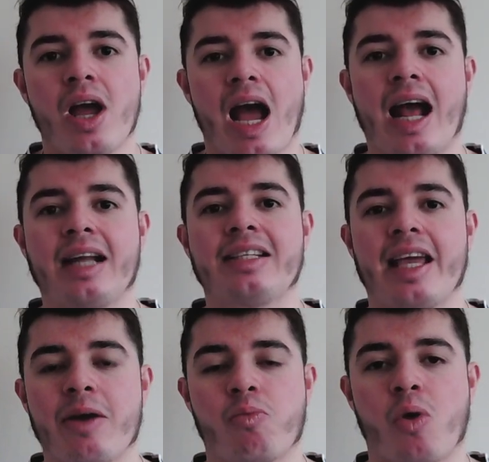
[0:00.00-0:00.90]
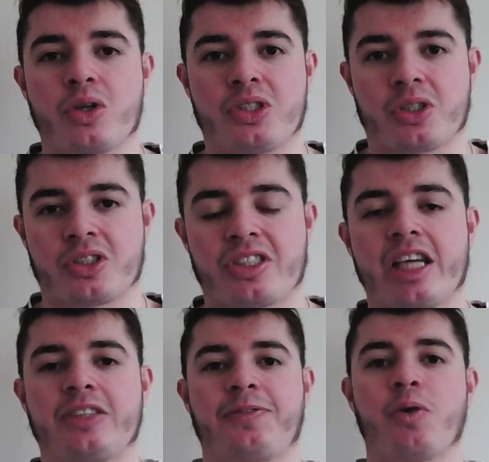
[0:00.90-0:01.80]
and it was
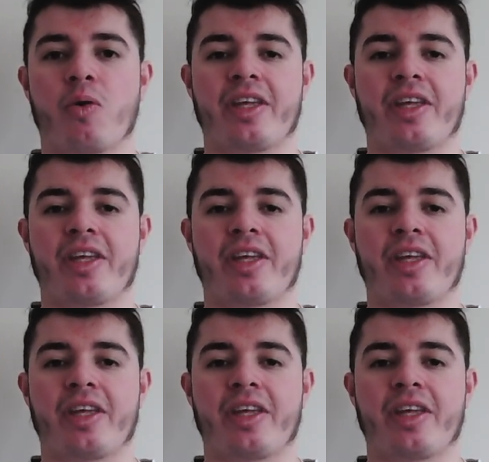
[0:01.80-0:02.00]
successful.